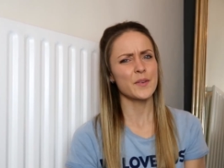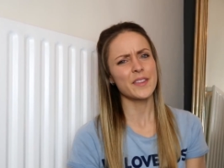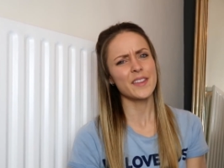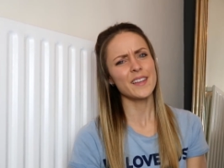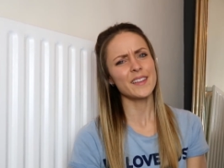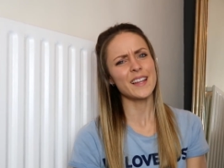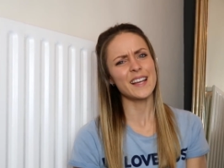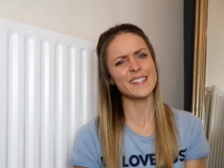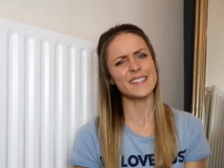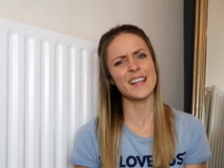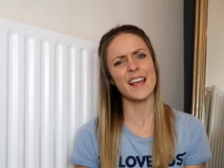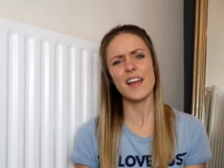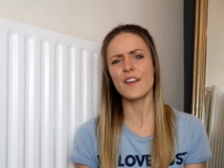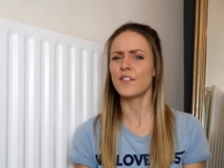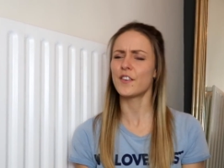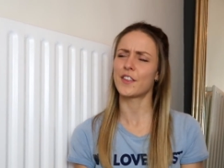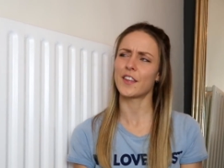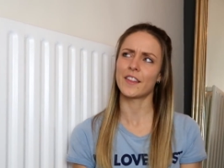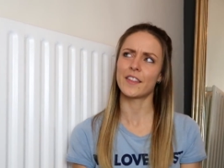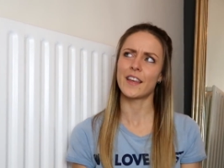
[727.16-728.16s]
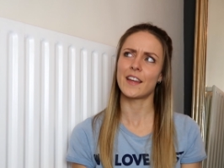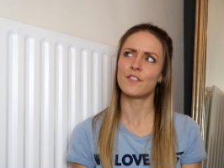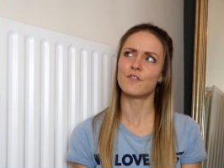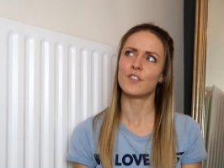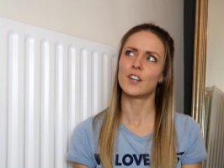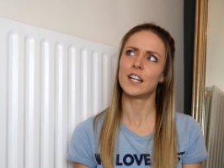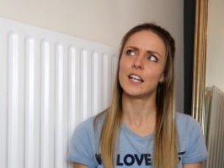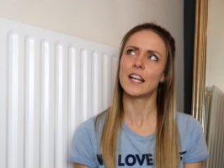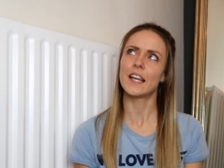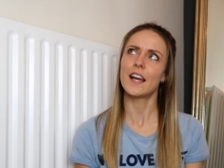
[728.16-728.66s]
I think that's everything then
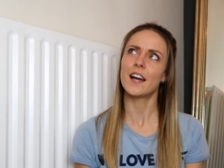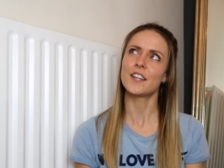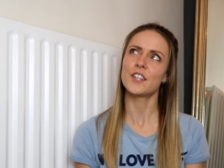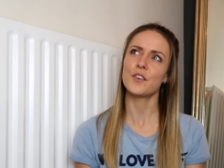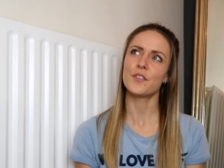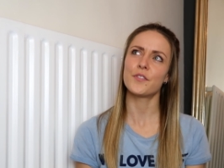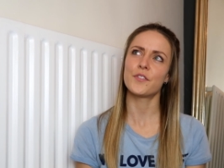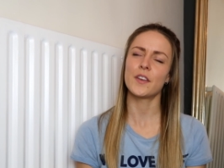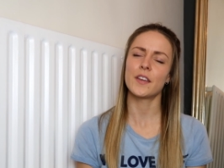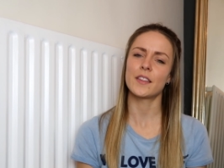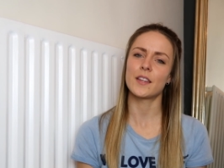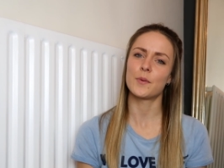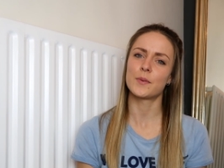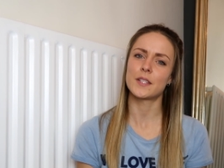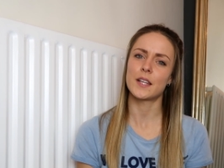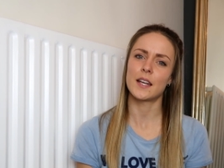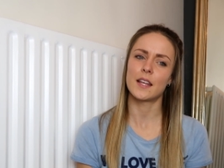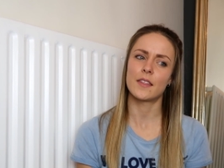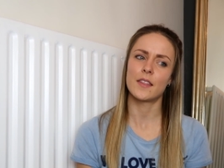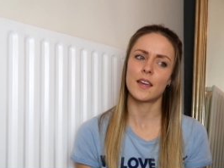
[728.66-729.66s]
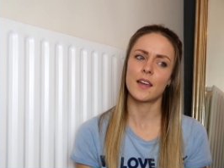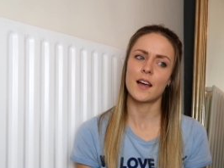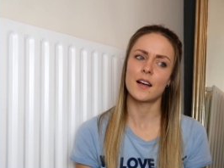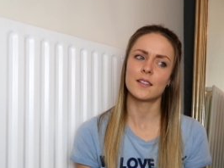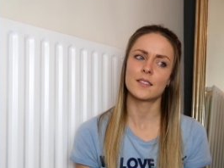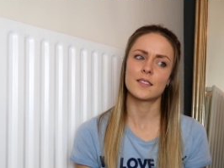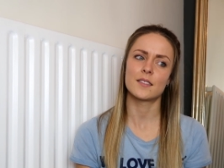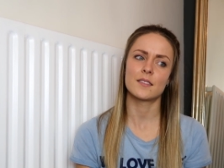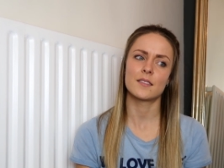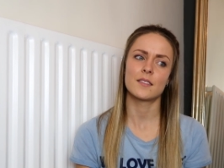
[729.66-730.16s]
really. I don't think there was anything
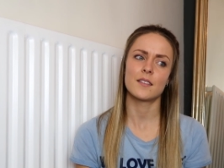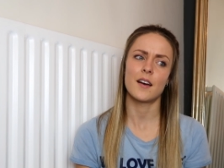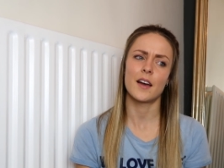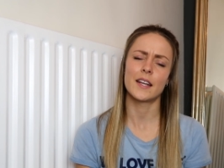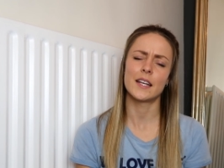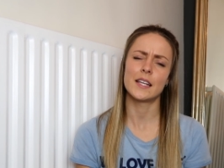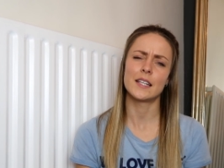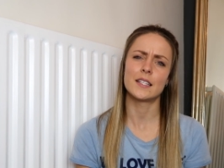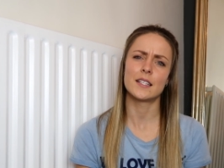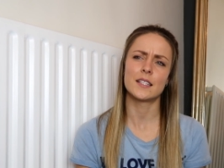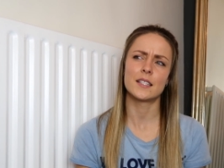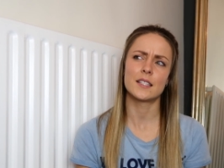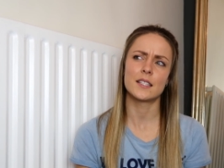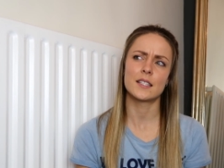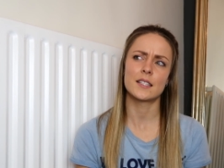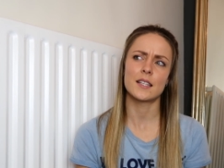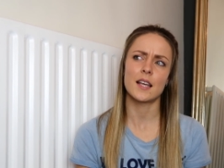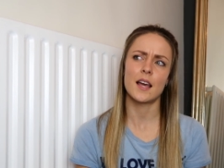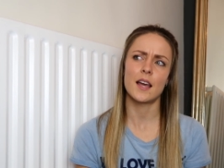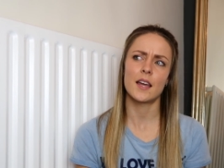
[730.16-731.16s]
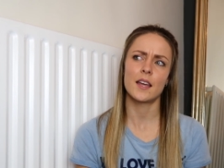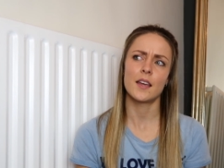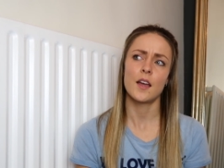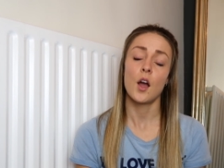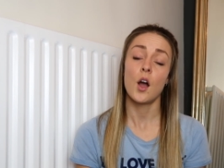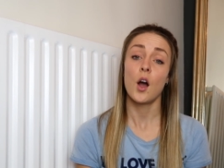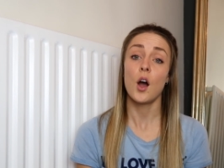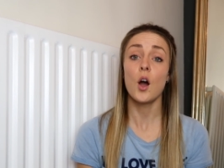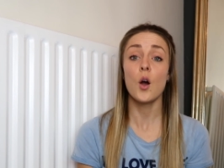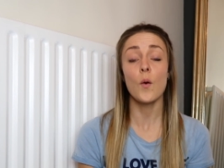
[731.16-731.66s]
else I needed to say.
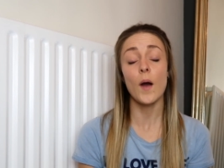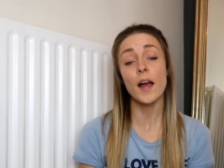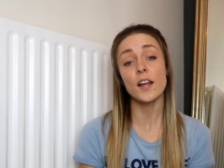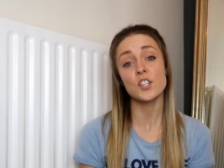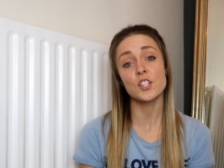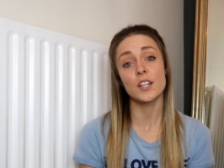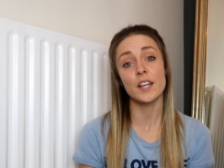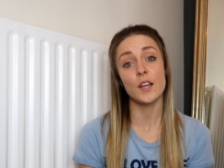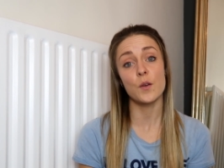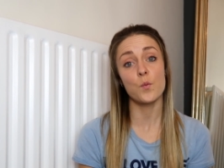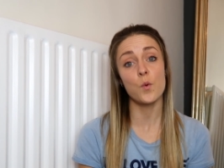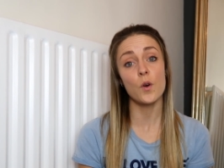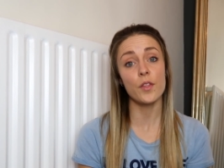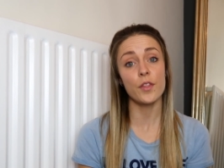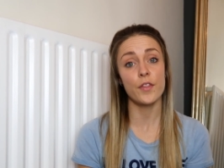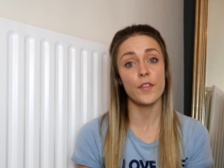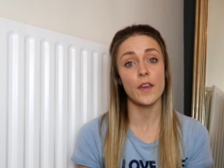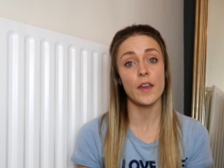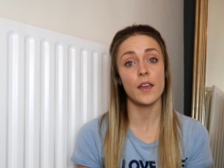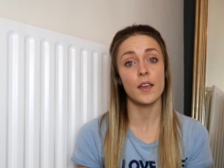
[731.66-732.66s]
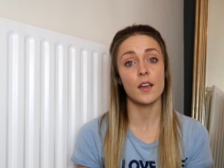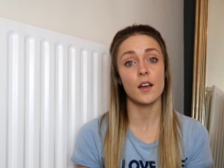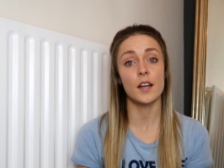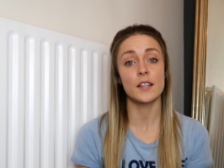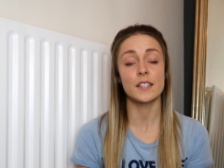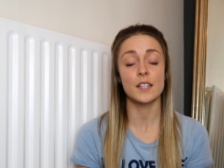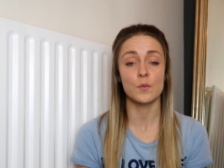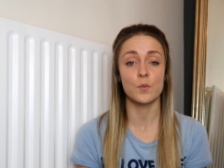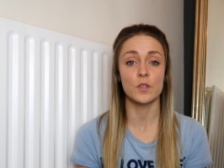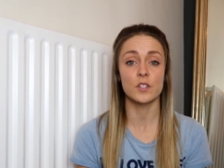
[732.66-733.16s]
Oh, actually, one thing I
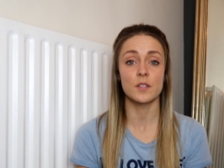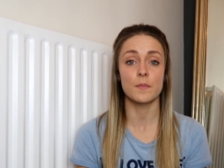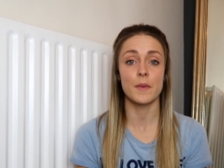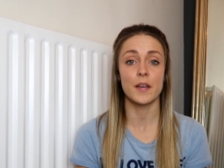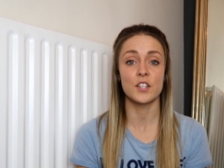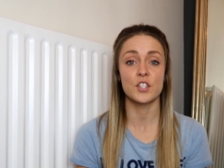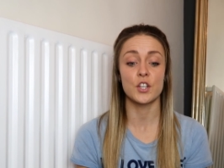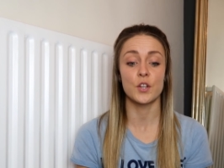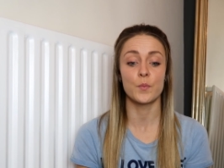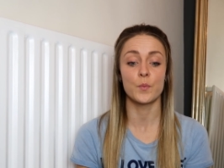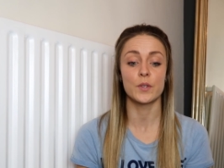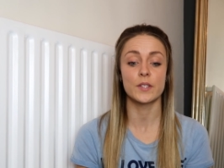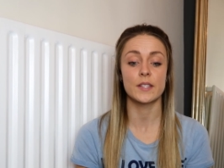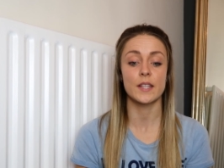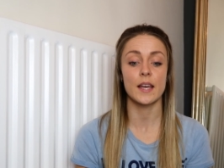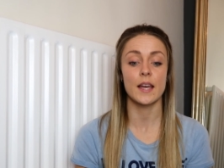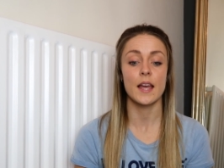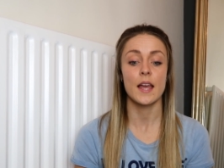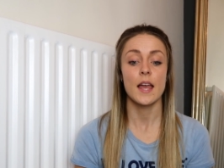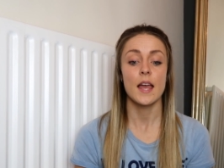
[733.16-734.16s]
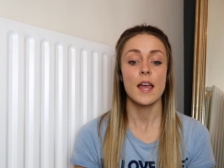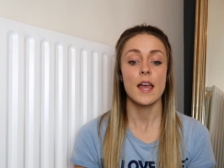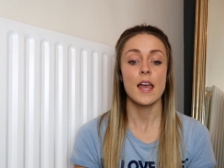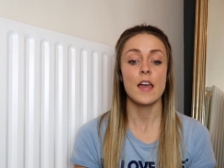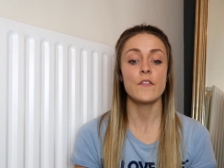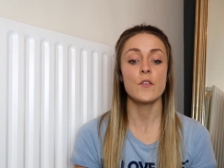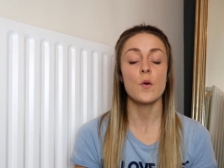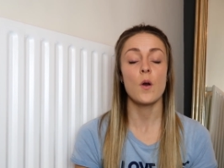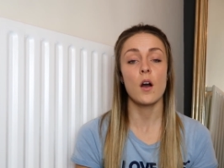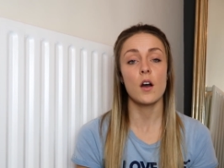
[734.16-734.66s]
did want to mention was that
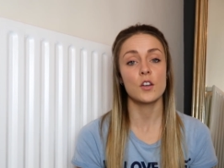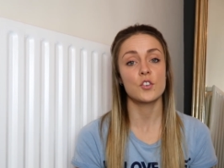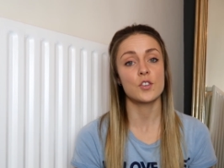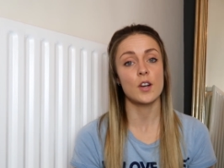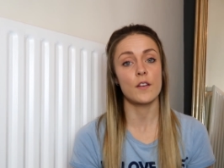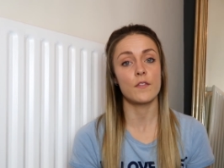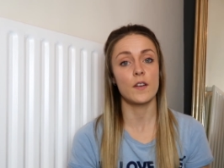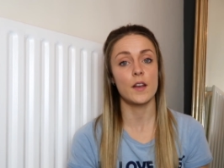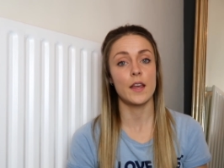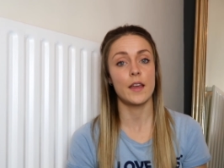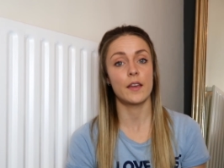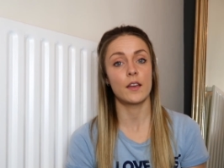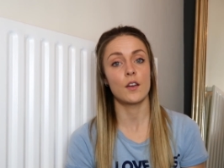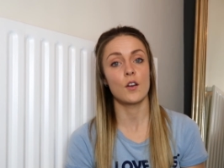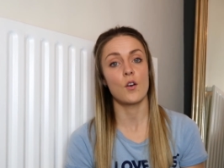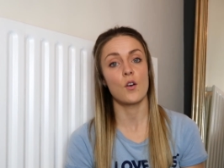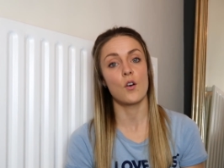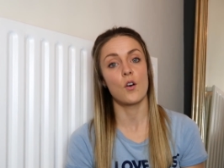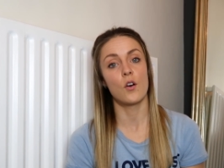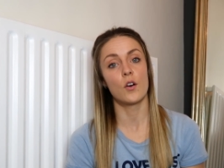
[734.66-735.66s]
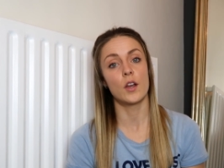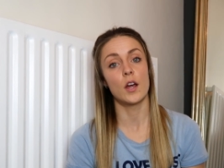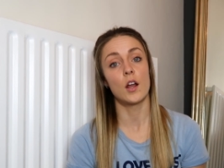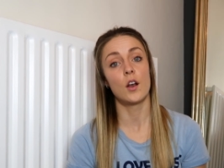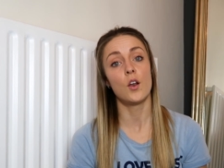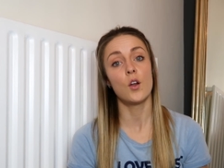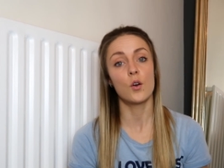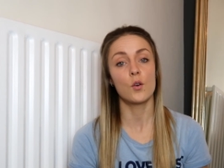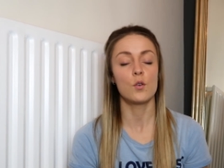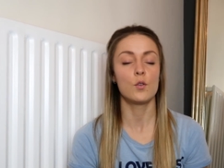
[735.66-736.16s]
if you are travelling on a
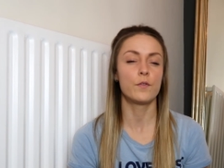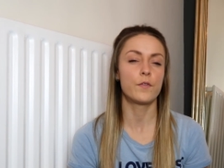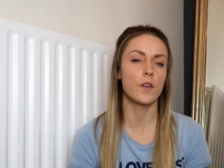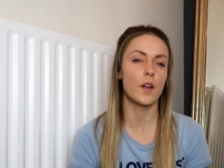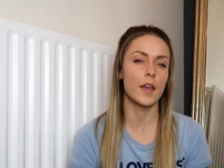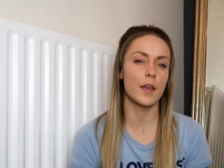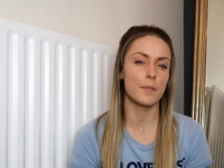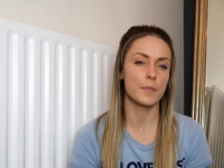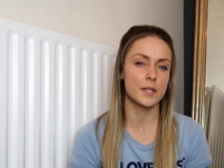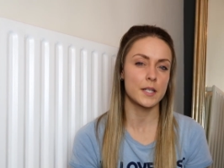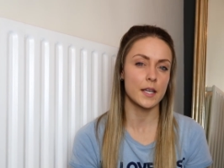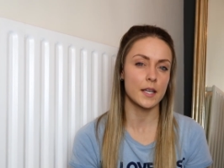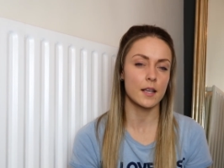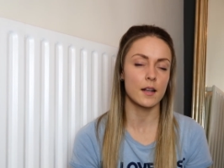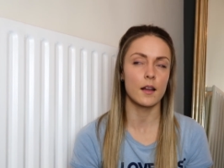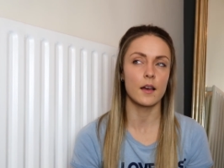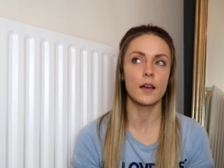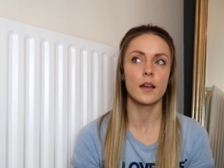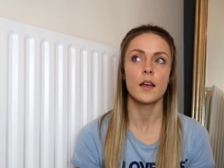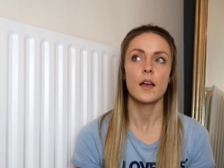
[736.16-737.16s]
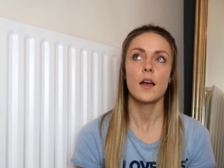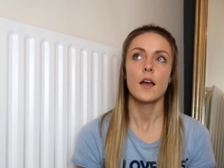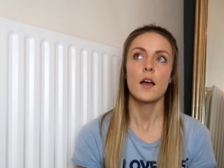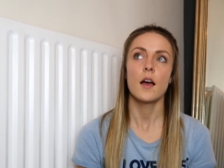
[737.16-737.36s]
long haul flight in particular,